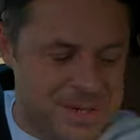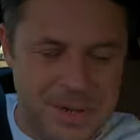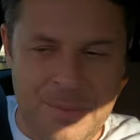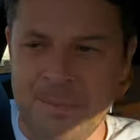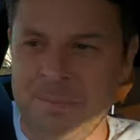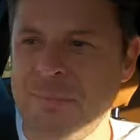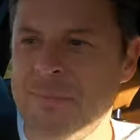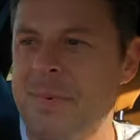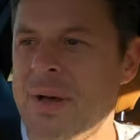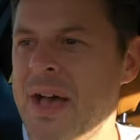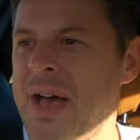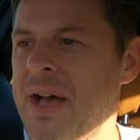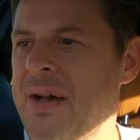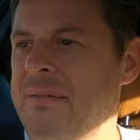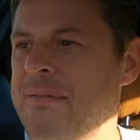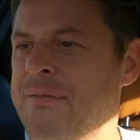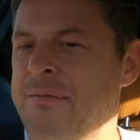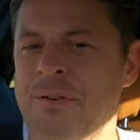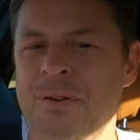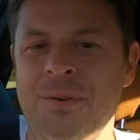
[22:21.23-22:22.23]
some uh,
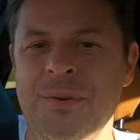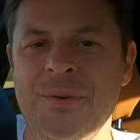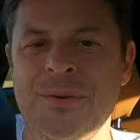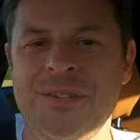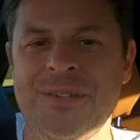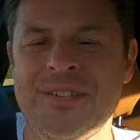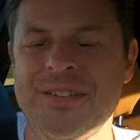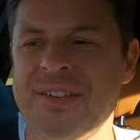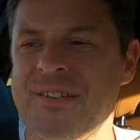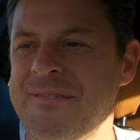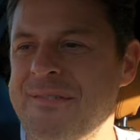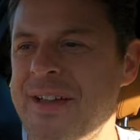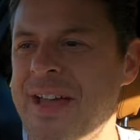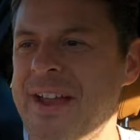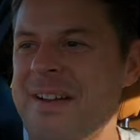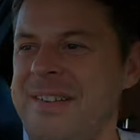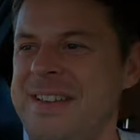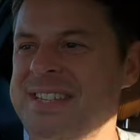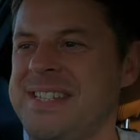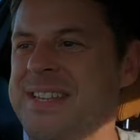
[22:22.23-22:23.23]
food,
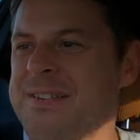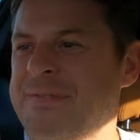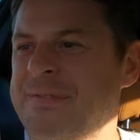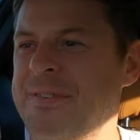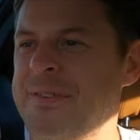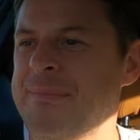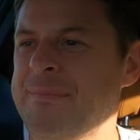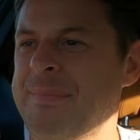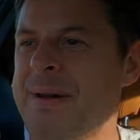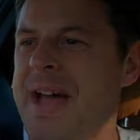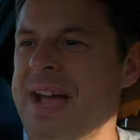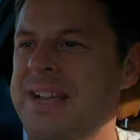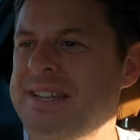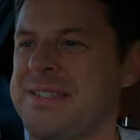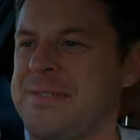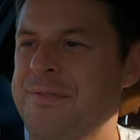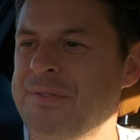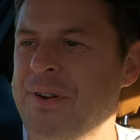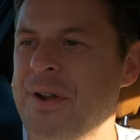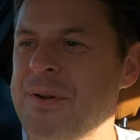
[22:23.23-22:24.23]
various different
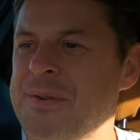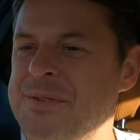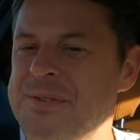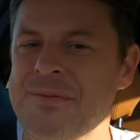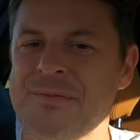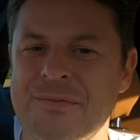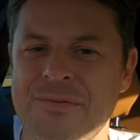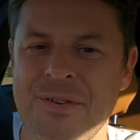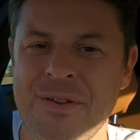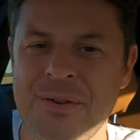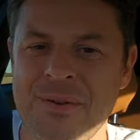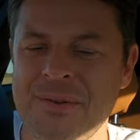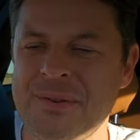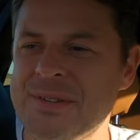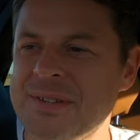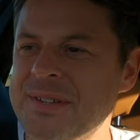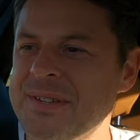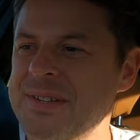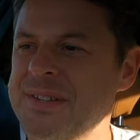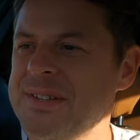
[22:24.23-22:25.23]
packs of frozen food,
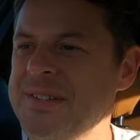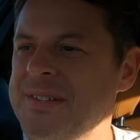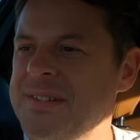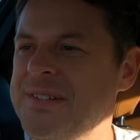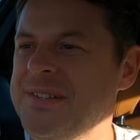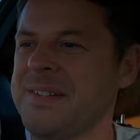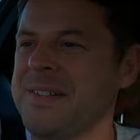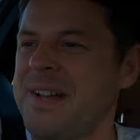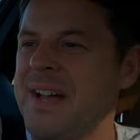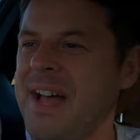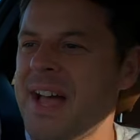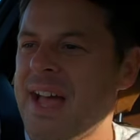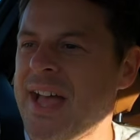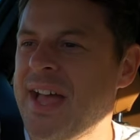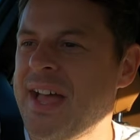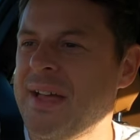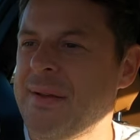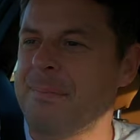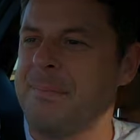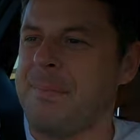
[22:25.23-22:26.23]
uh,